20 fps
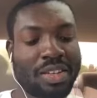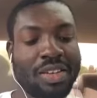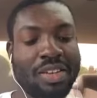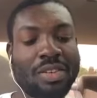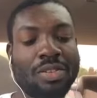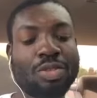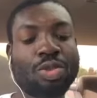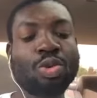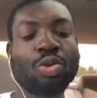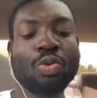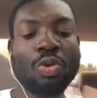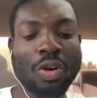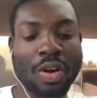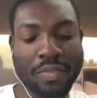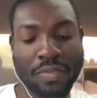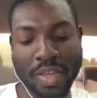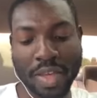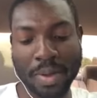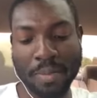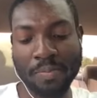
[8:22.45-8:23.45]
2
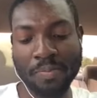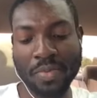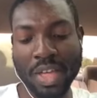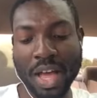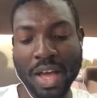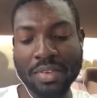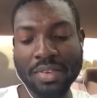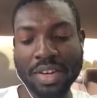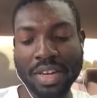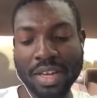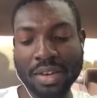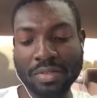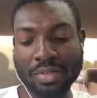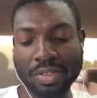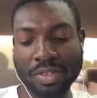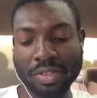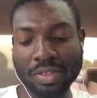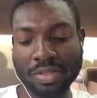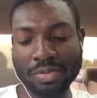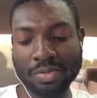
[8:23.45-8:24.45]
of them, I've
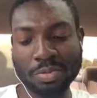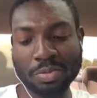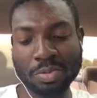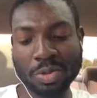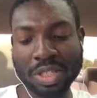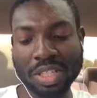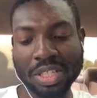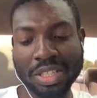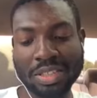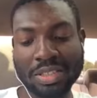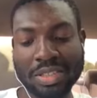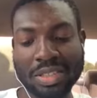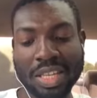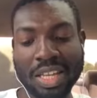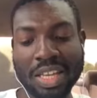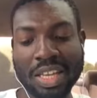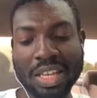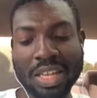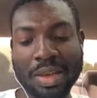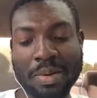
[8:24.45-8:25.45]
never really
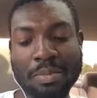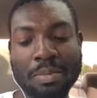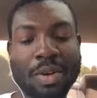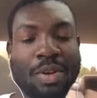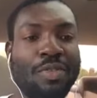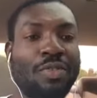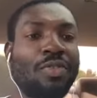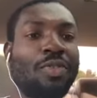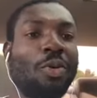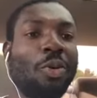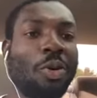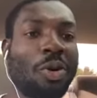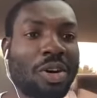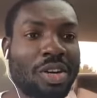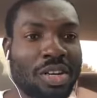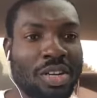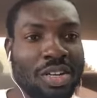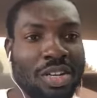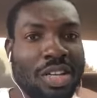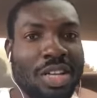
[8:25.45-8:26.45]
seen them
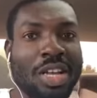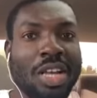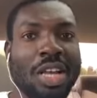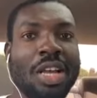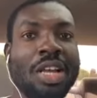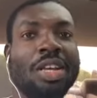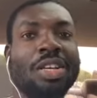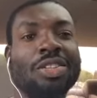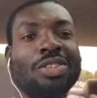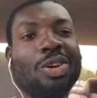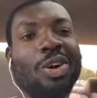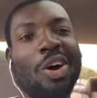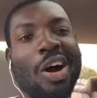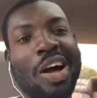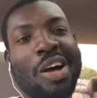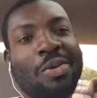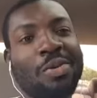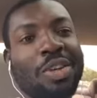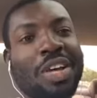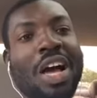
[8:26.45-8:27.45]
before. So
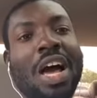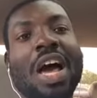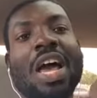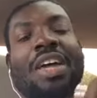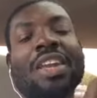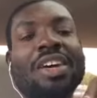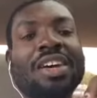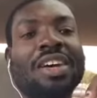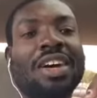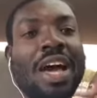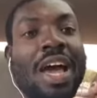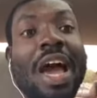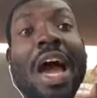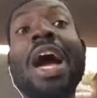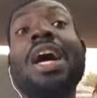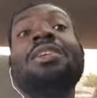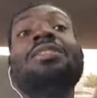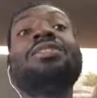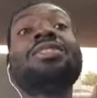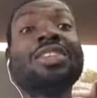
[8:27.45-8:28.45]
I
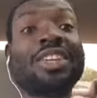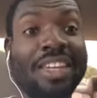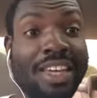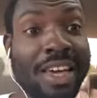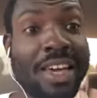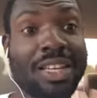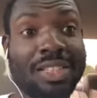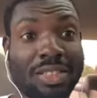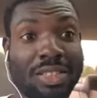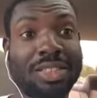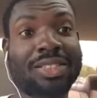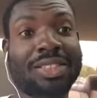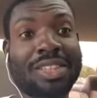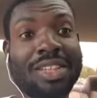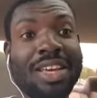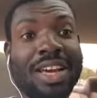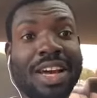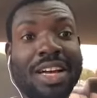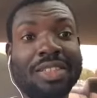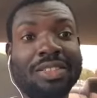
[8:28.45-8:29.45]
had to guess
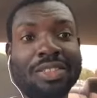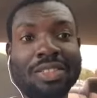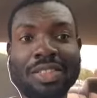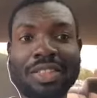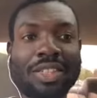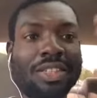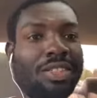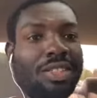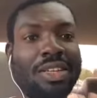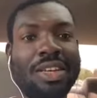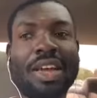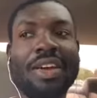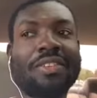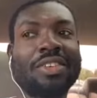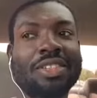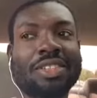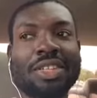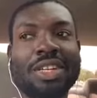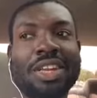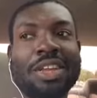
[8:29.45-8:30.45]
the answer, because I've never
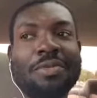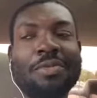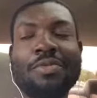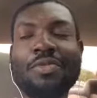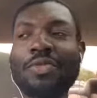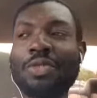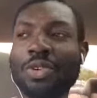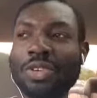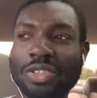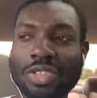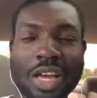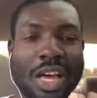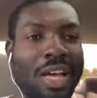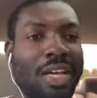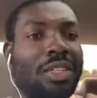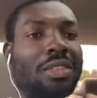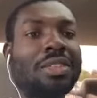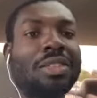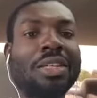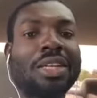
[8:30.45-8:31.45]
seen them before, so I
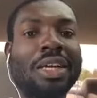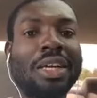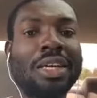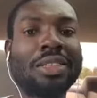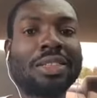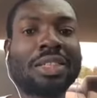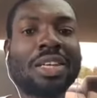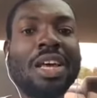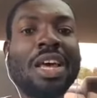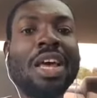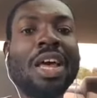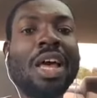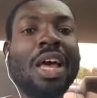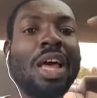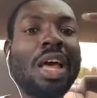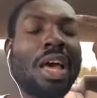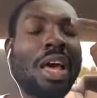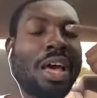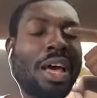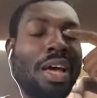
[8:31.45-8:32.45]
had to guess.
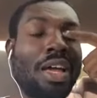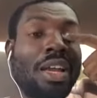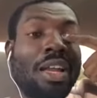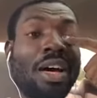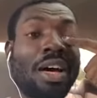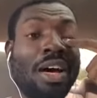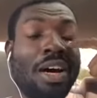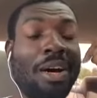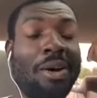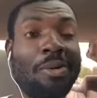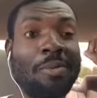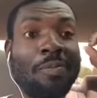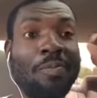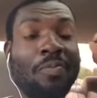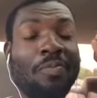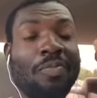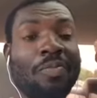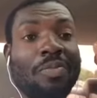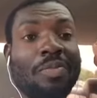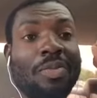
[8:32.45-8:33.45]
And
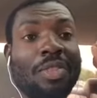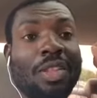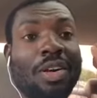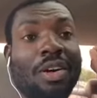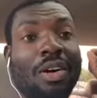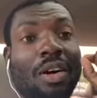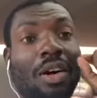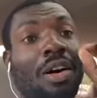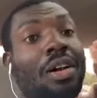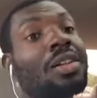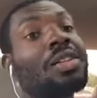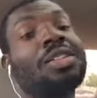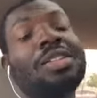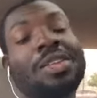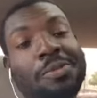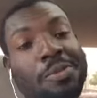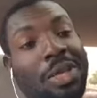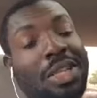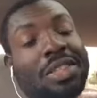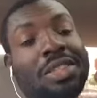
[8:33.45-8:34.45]
the
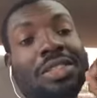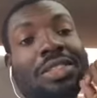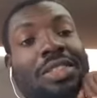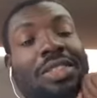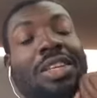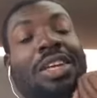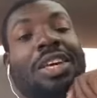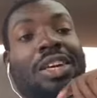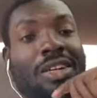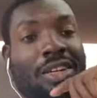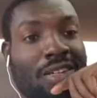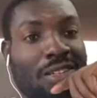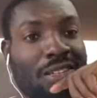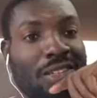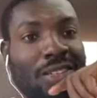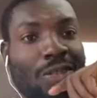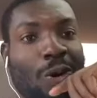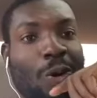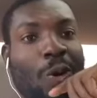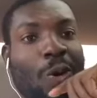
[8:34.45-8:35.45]
ultimate secret,
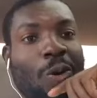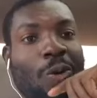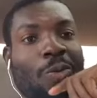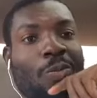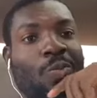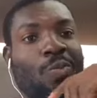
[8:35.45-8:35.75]
so